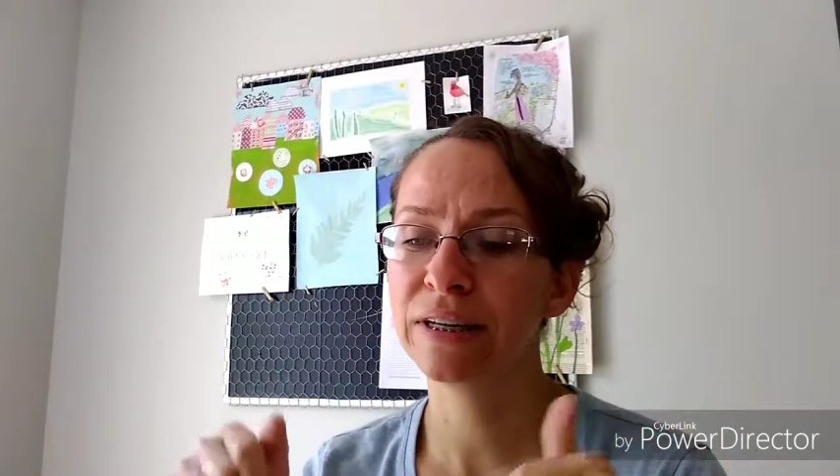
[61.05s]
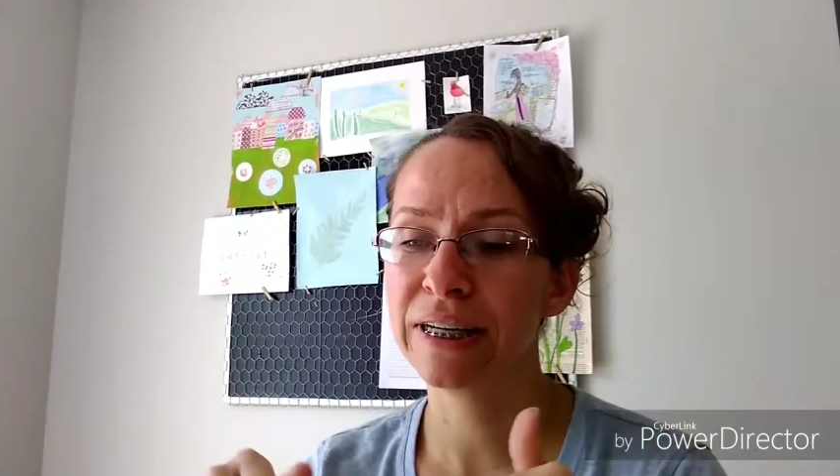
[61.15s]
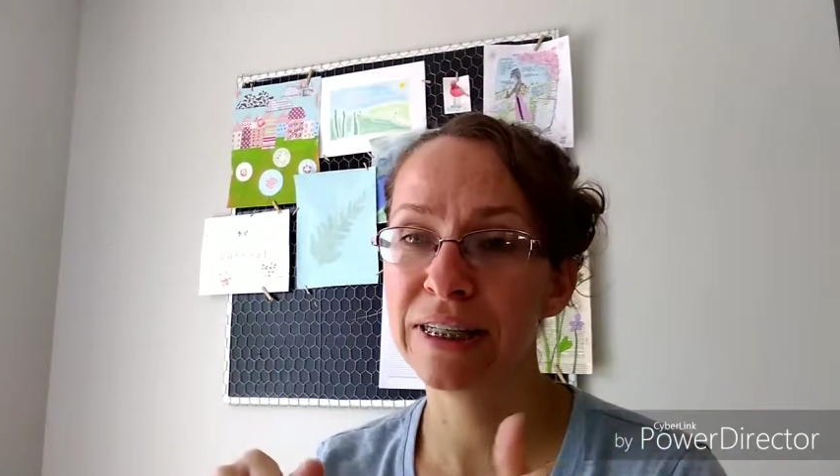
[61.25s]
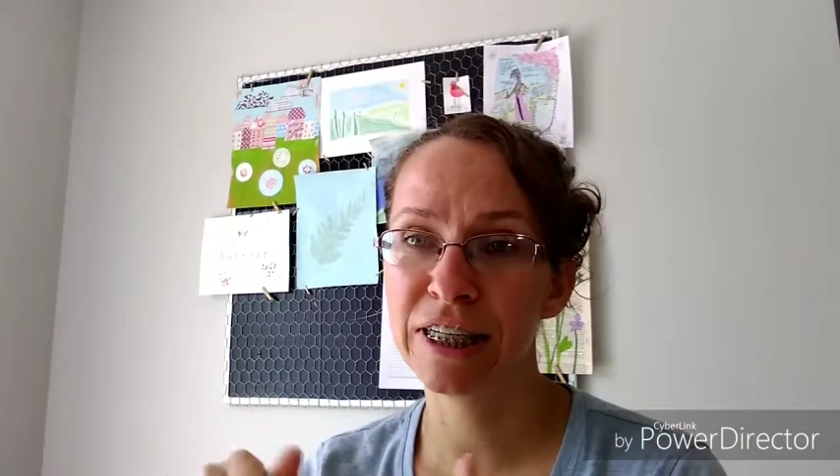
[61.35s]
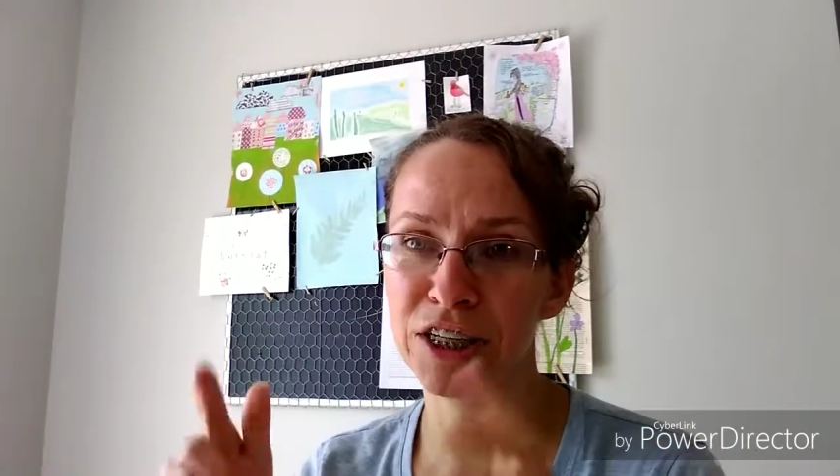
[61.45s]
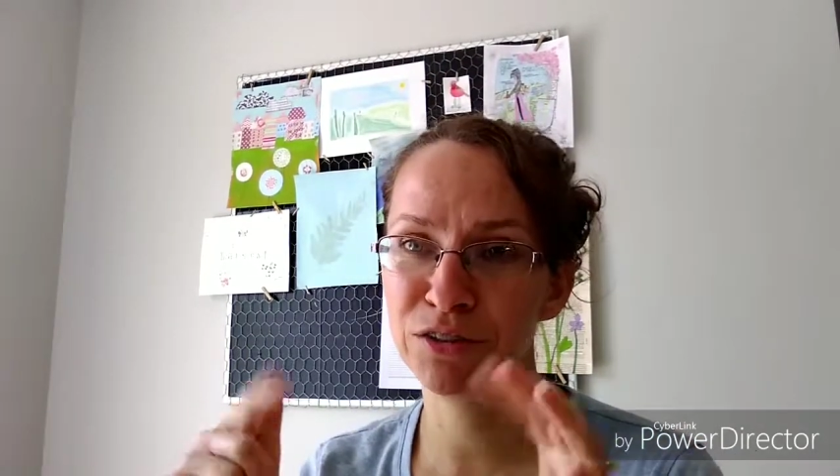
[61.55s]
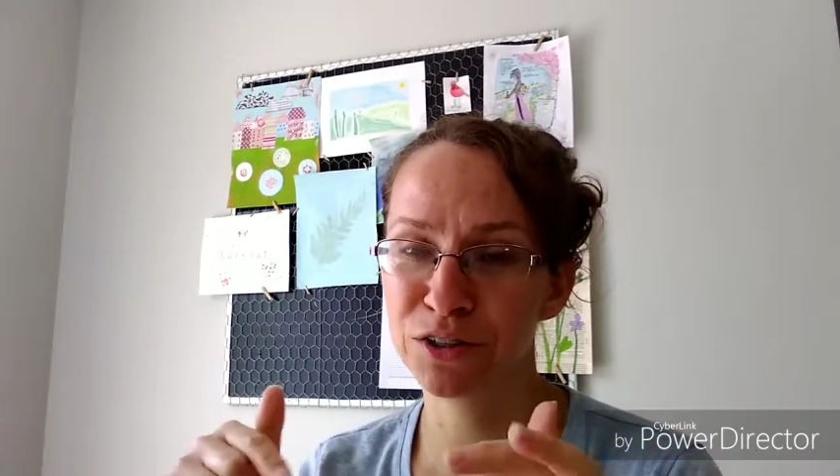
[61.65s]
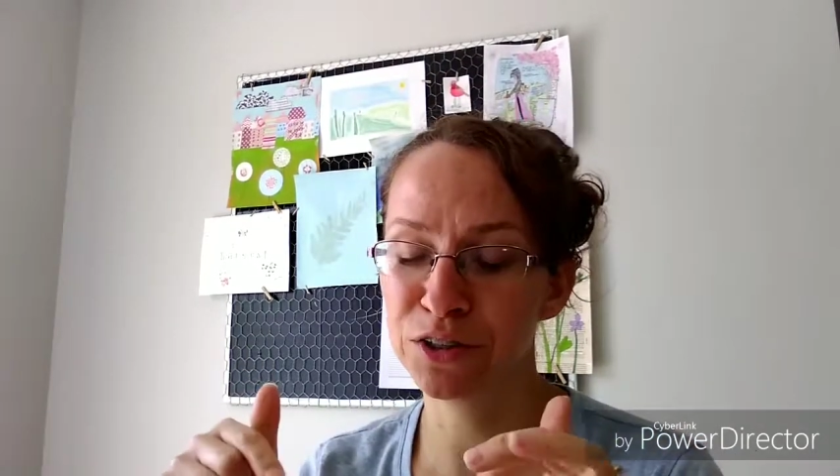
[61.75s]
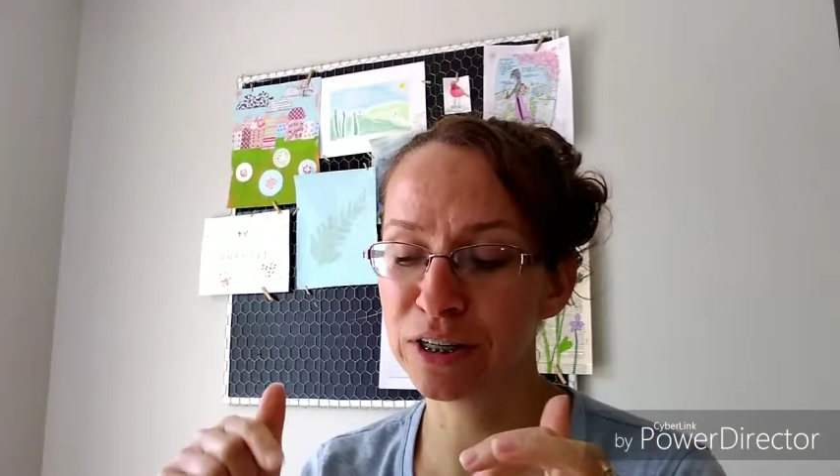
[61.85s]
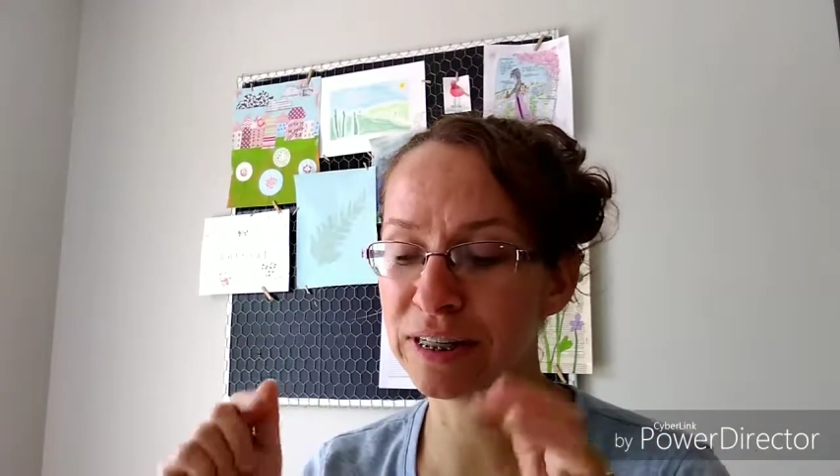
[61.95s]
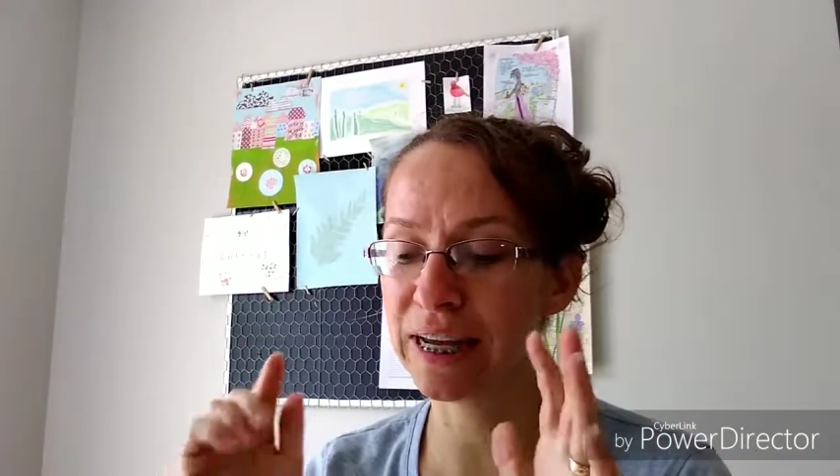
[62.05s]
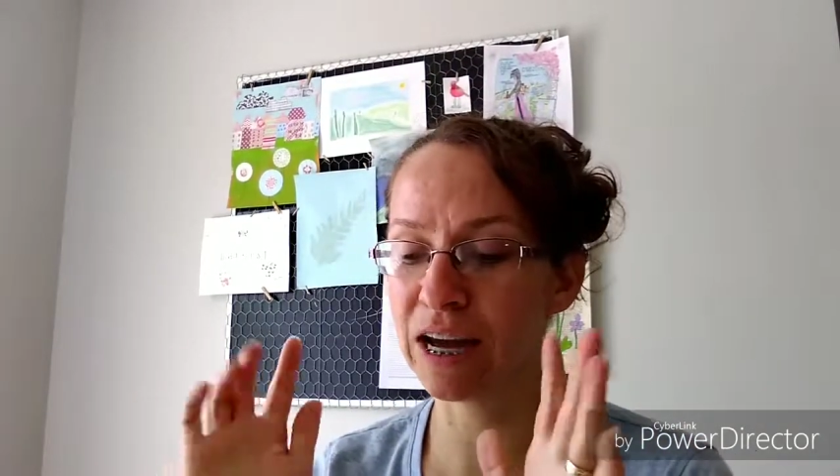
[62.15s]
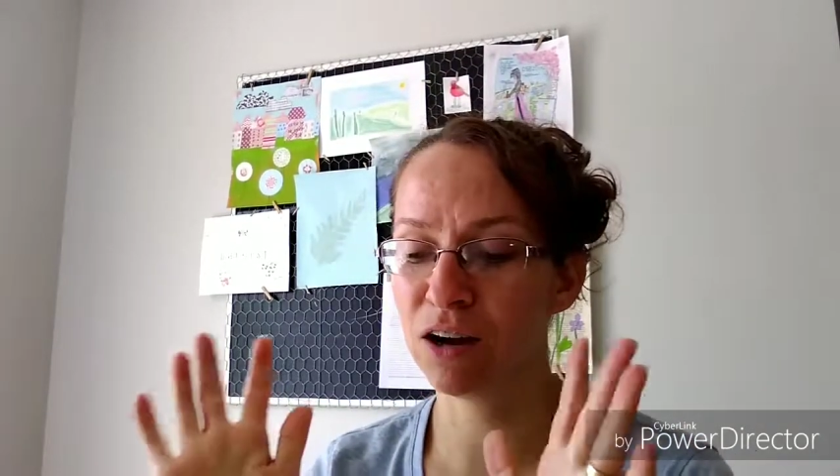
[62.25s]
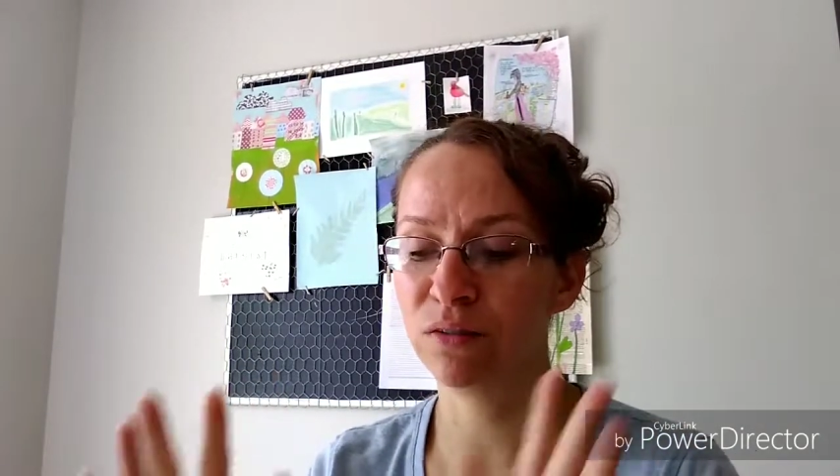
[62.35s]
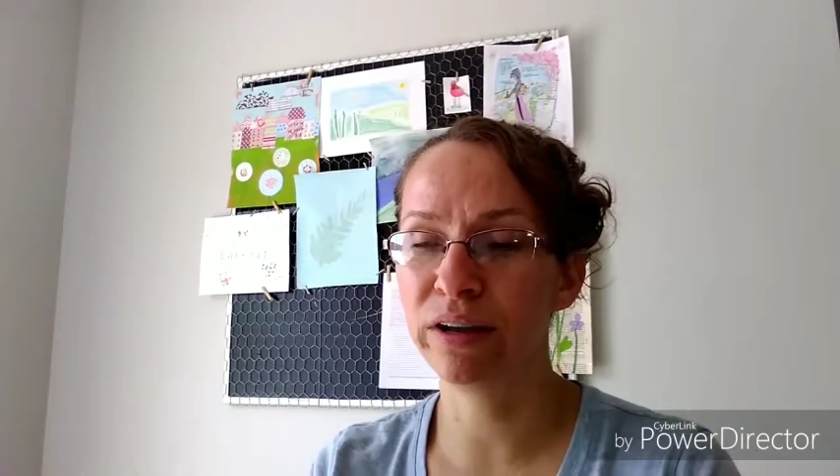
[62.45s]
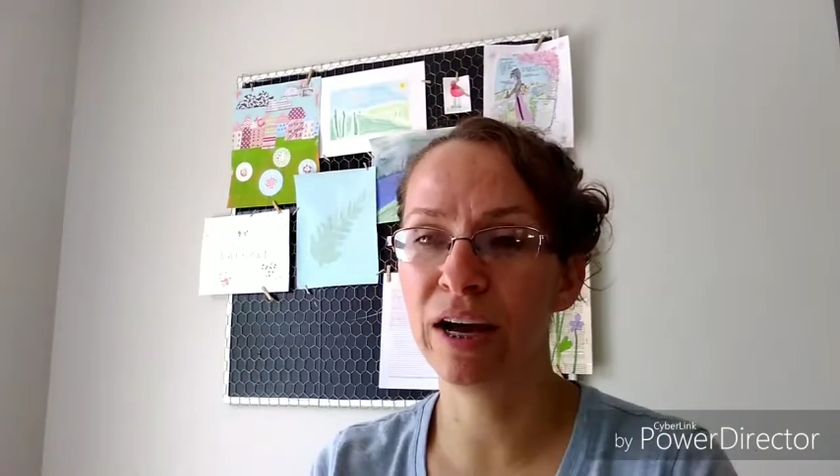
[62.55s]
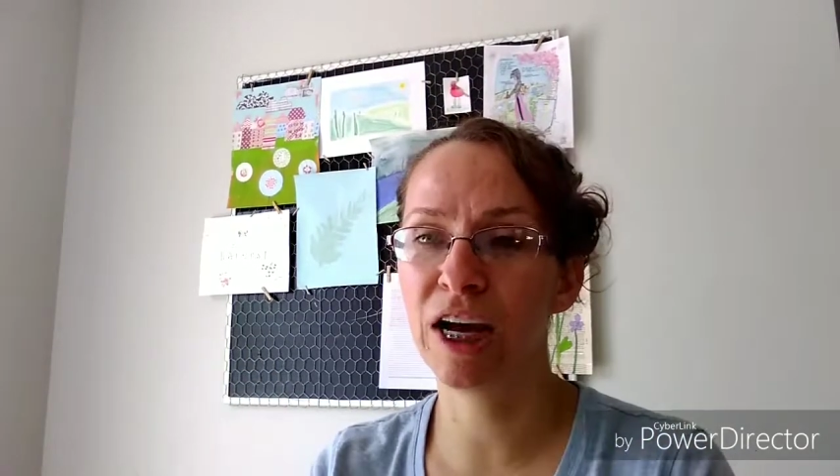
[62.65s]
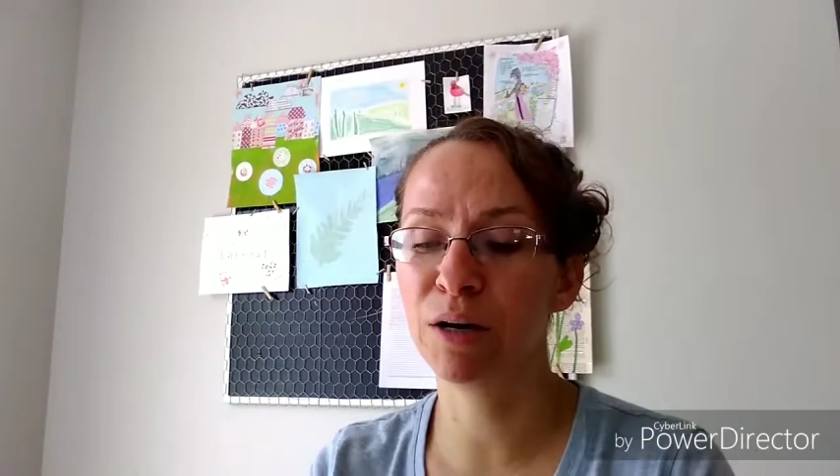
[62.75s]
continue to look down.